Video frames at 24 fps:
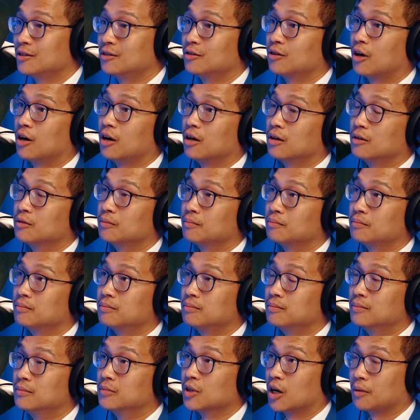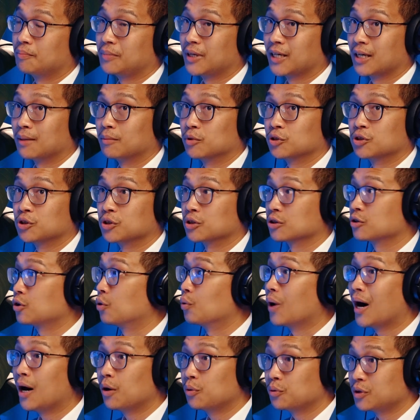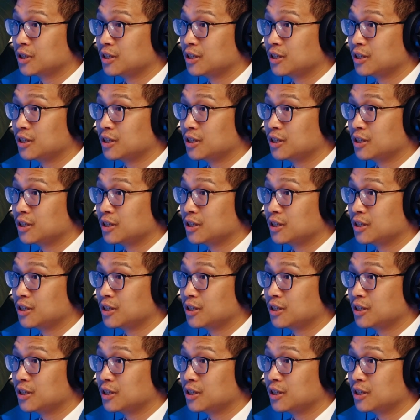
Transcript: not being able to go out